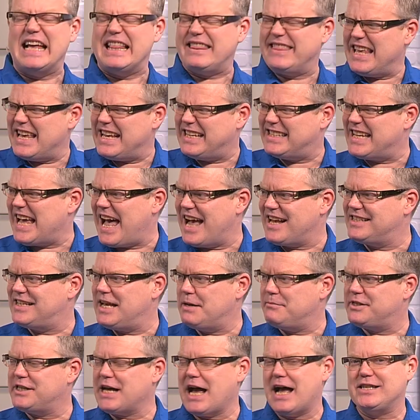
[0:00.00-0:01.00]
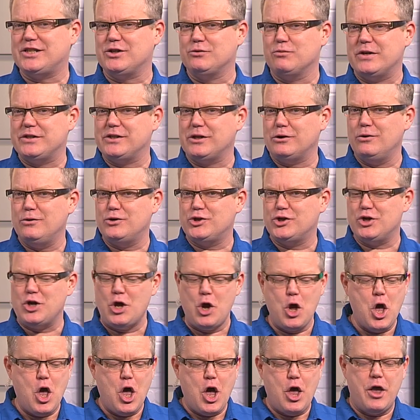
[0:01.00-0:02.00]
at the exact same size and resolution,
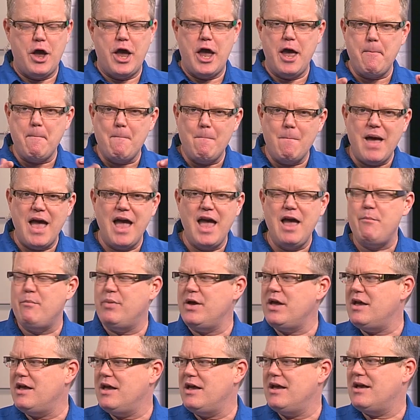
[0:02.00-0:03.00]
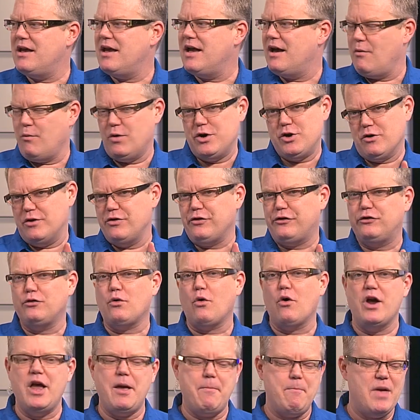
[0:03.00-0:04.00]
it may be eh, when you're in the
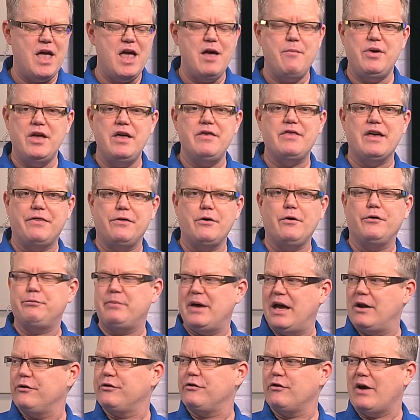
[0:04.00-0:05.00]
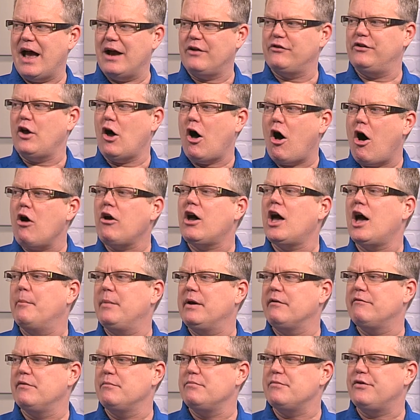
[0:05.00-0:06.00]
store, it right. may be that those panels are actually all
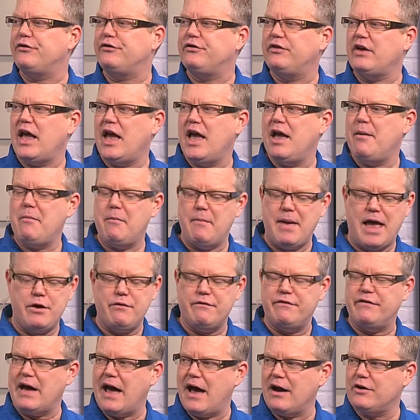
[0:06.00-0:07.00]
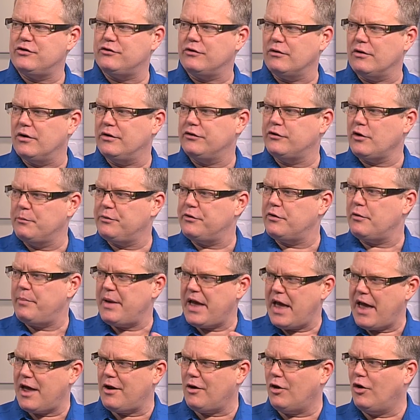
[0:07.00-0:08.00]
coming from the same manufacturer in terms of the
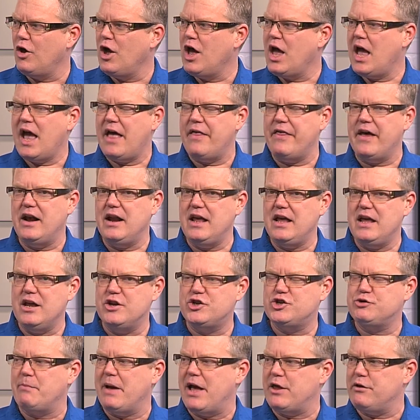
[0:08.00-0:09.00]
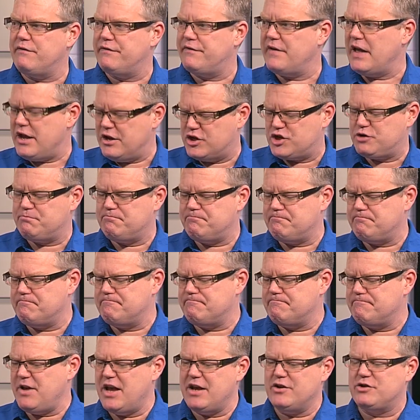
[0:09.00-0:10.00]
panel, and then each each
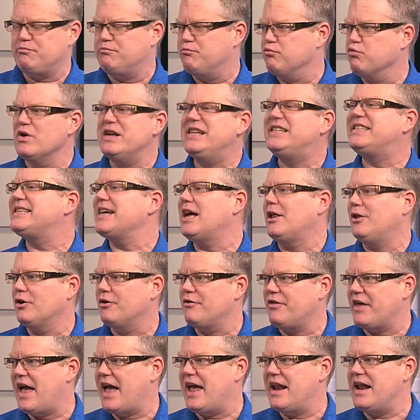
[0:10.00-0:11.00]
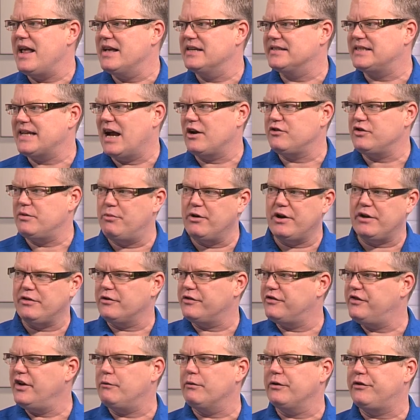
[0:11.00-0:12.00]
each reseller then right. is actually putting their
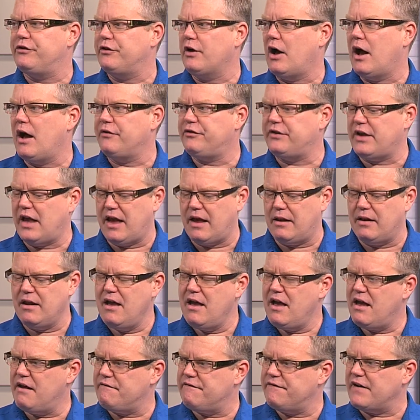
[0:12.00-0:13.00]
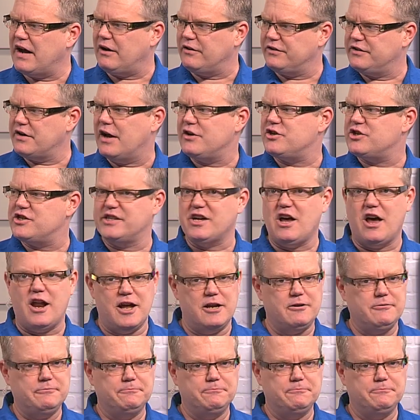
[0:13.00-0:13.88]
secret sauce in and final touches on it.